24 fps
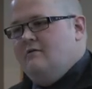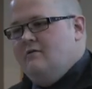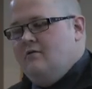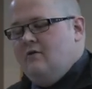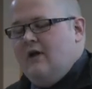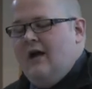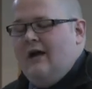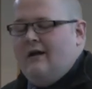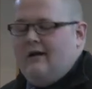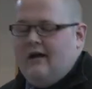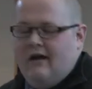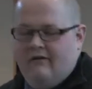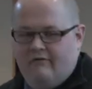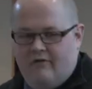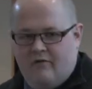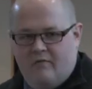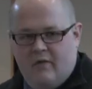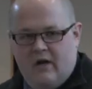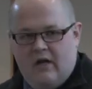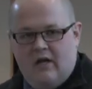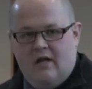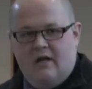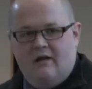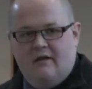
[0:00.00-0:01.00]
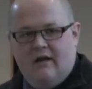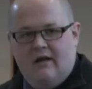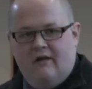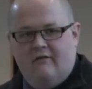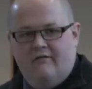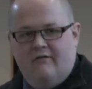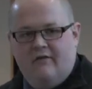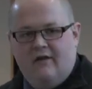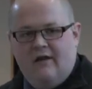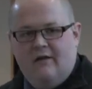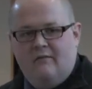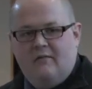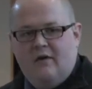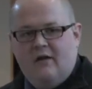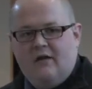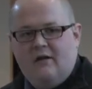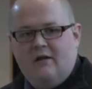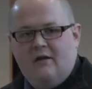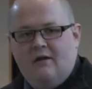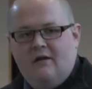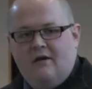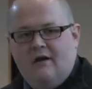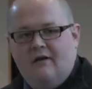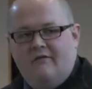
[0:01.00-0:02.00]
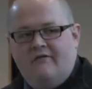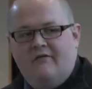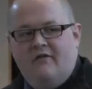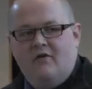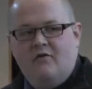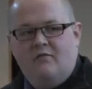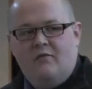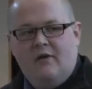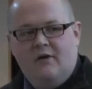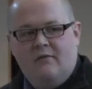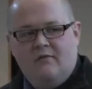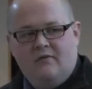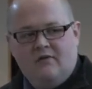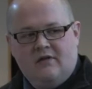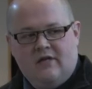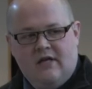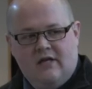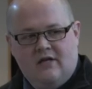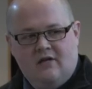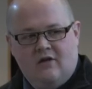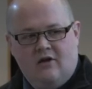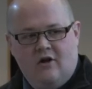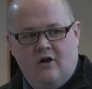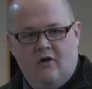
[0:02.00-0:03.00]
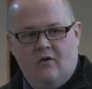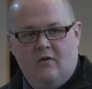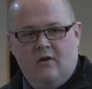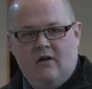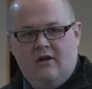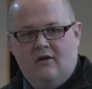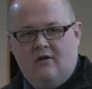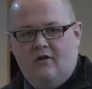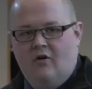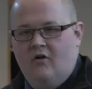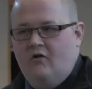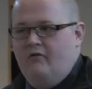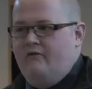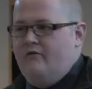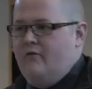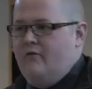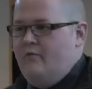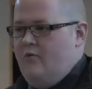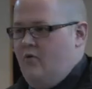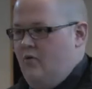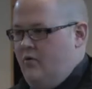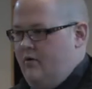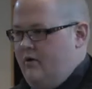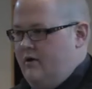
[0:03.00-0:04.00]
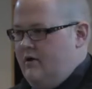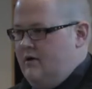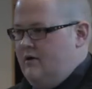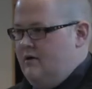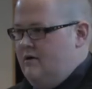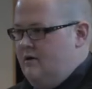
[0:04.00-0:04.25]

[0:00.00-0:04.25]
not everybody, thankfully, but a few people tend to go a little overboard